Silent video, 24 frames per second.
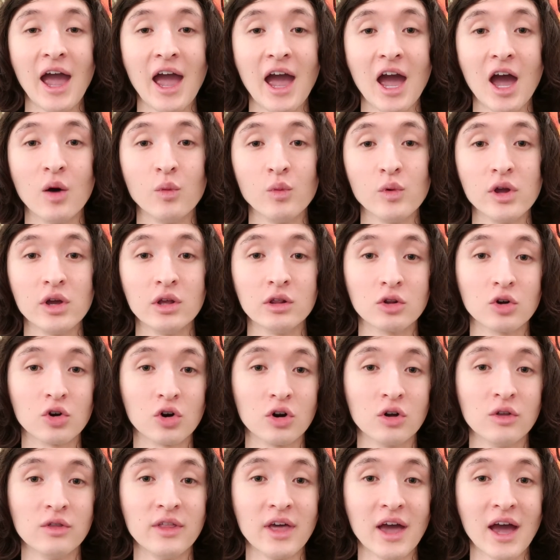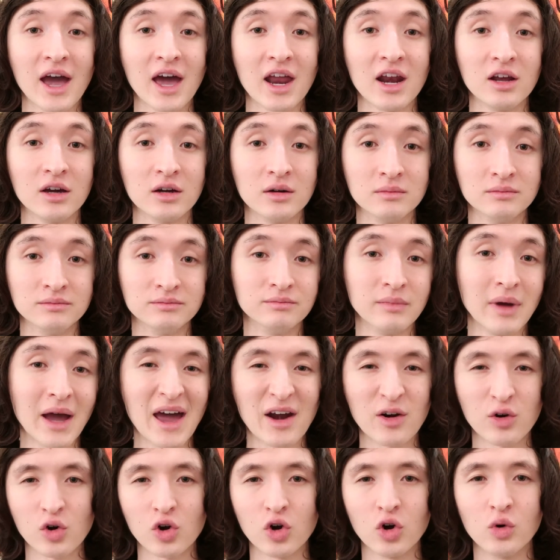and we learned that
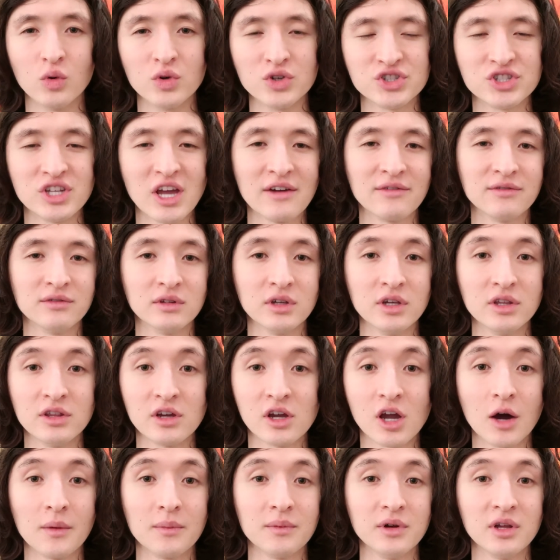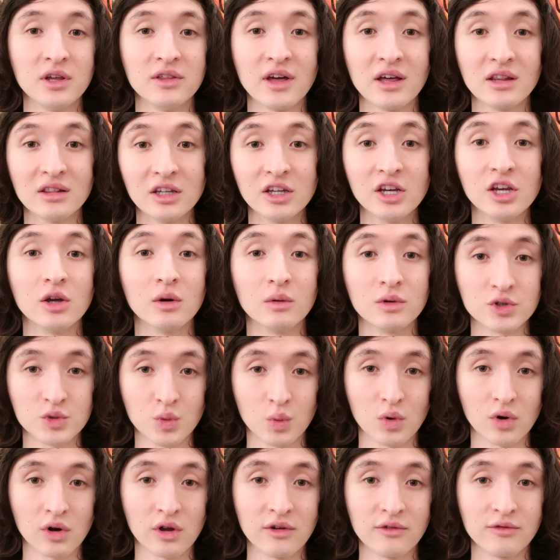Madrigal was definitely the company that Lydia was
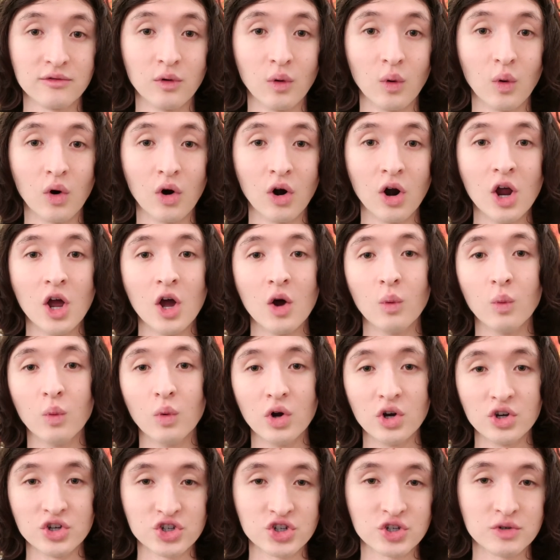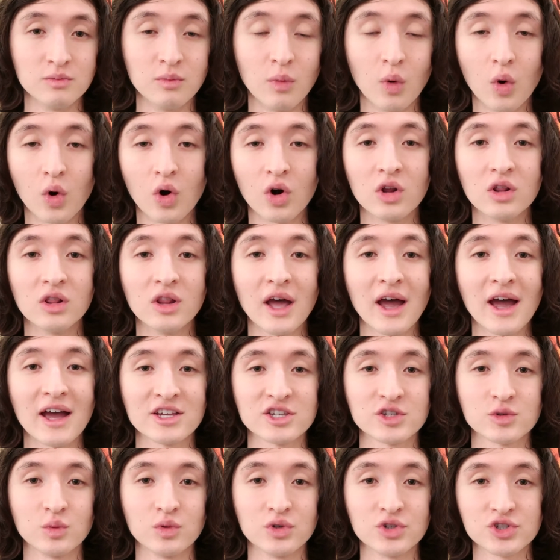working for, which more or
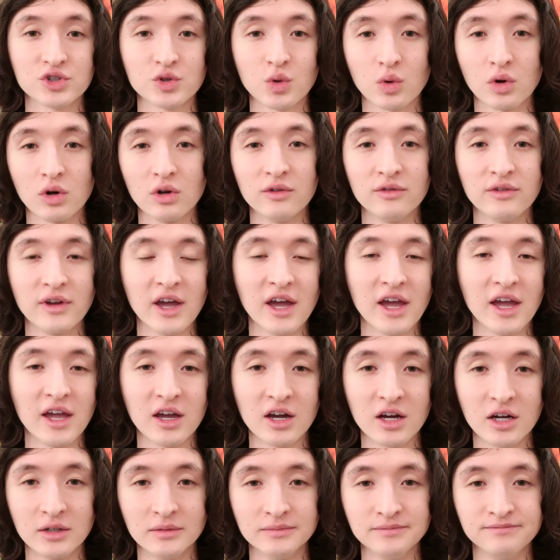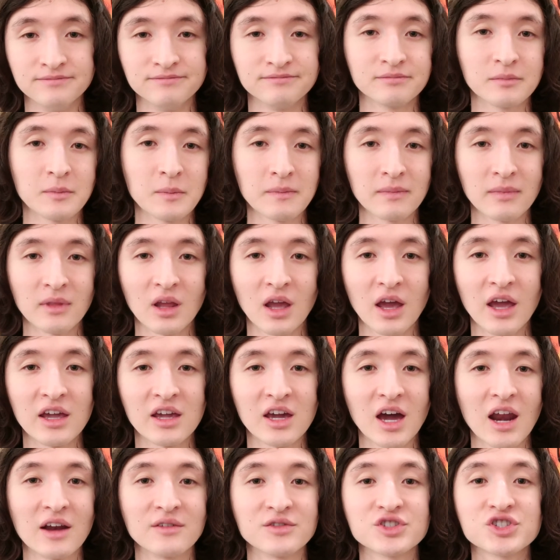less was sort of a
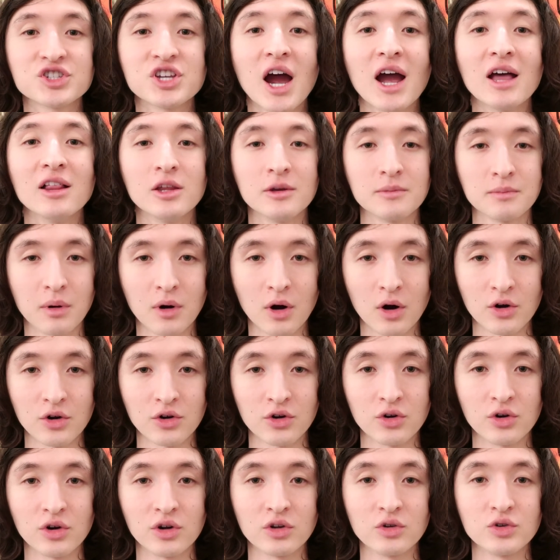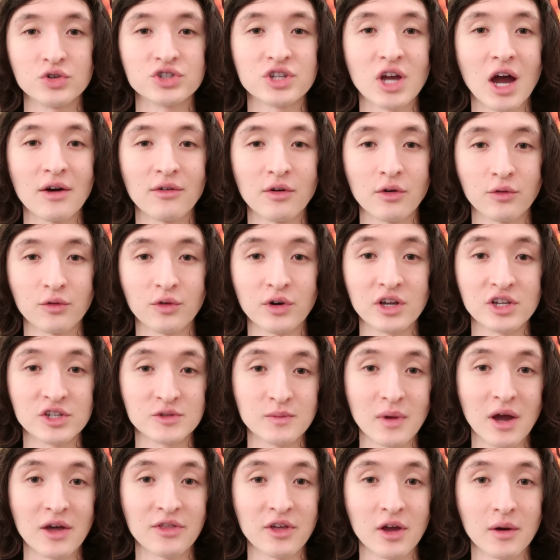kind of silent partner in Gustavo
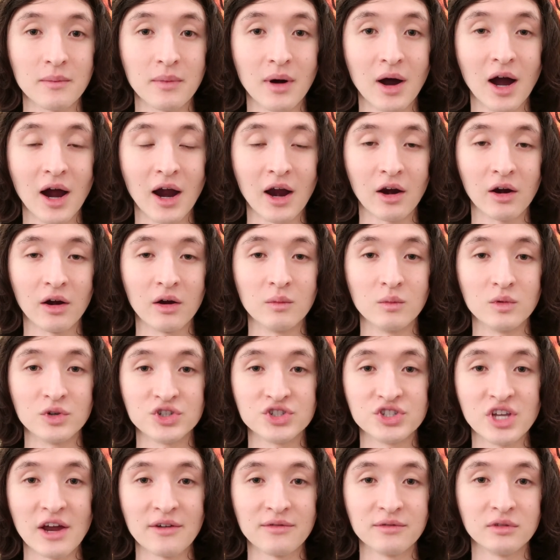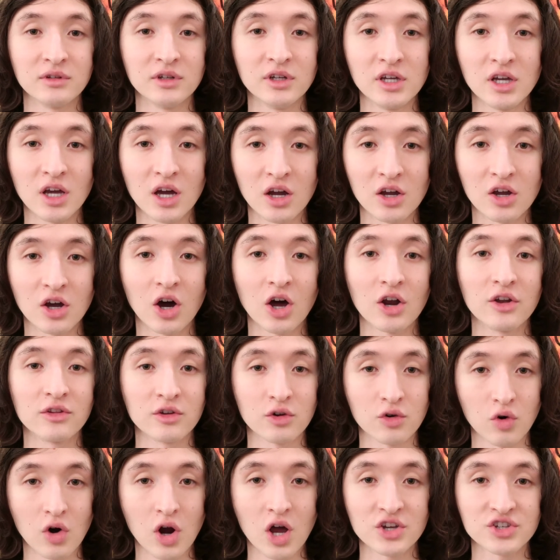Fring's meth empire, and was definitely caught in
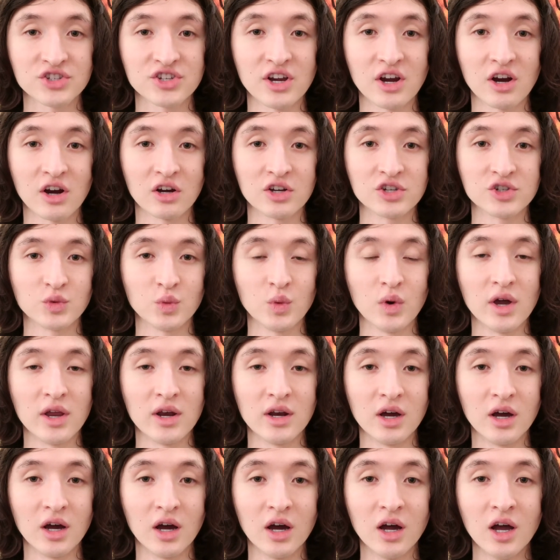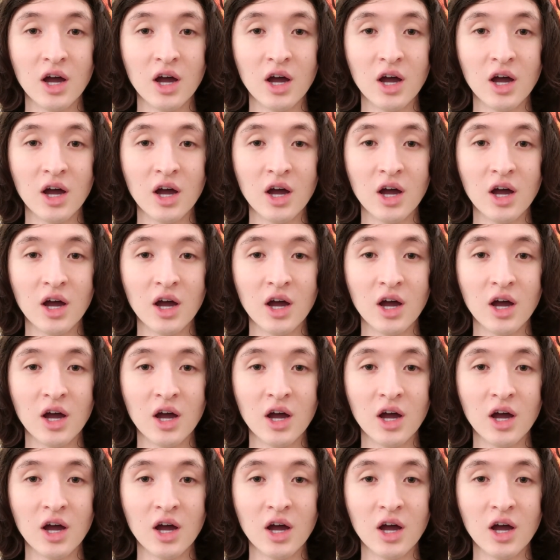the crosshairs when